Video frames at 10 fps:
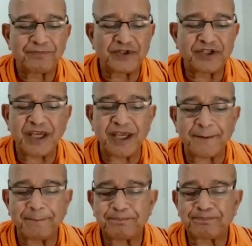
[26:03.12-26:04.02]

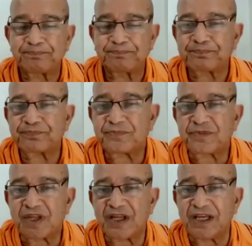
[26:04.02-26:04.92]
see
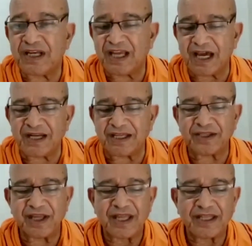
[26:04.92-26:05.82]

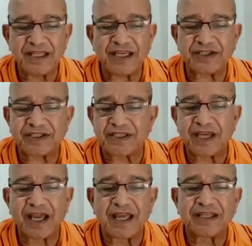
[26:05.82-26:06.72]
regarding this,
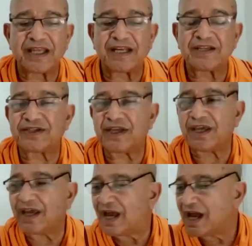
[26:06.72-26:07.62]
there is
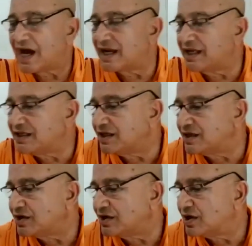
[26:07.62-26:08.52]
the
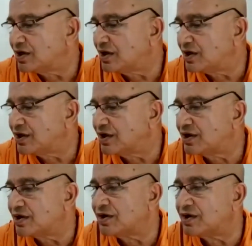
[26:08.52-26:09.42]
another,
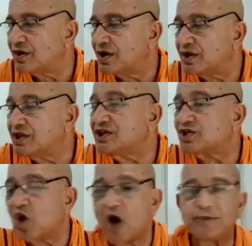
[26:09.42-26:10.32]
this
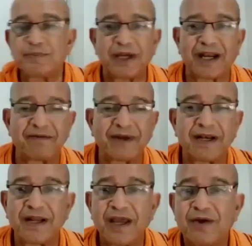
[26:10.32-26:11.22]
is cosmic level.
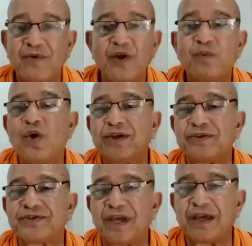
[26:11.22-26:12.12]
One more
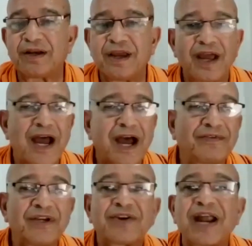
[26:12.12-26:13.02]
is there
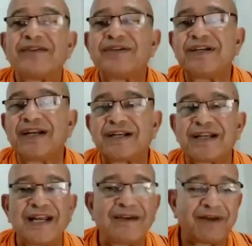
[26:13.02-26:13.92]
of the
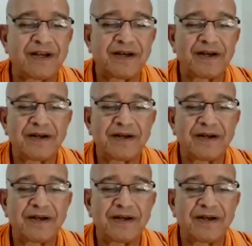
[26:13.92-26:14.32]
transcendental level.